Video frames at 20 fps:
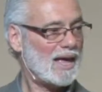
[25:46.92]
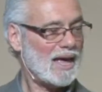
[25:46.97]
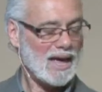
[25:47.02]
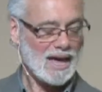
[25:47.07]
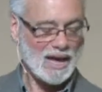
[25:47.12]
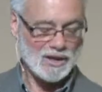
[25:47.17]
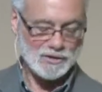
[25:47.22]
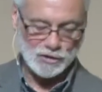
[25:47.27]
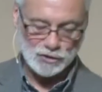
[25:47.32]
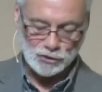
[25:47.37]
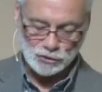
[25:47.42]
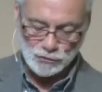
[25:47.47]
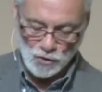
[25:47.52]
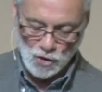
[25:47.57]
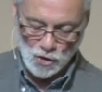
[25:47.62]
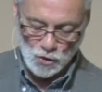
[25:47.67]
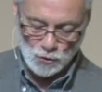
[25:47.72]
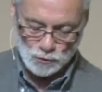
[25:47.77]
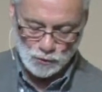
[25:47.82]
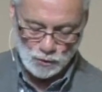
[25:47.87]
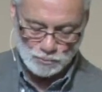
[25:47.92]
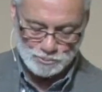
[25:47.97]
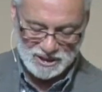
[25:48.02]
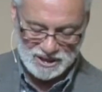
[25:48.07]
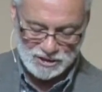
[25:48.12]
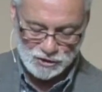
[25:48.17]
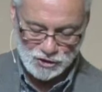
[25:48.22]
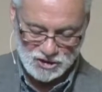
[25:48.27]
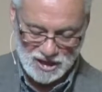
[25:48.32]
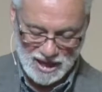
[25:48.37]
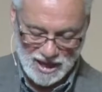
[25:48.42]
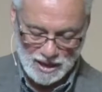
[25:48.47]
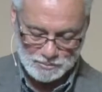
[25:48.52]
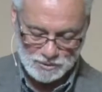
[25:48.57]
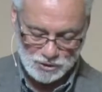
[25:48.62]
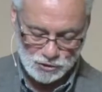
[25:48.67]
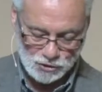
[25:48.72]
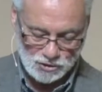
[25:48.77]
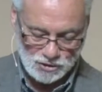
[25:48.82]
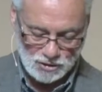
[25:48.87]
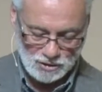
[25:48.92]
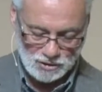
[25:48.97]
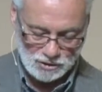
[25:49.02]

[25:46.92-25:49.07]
and the throne will be established.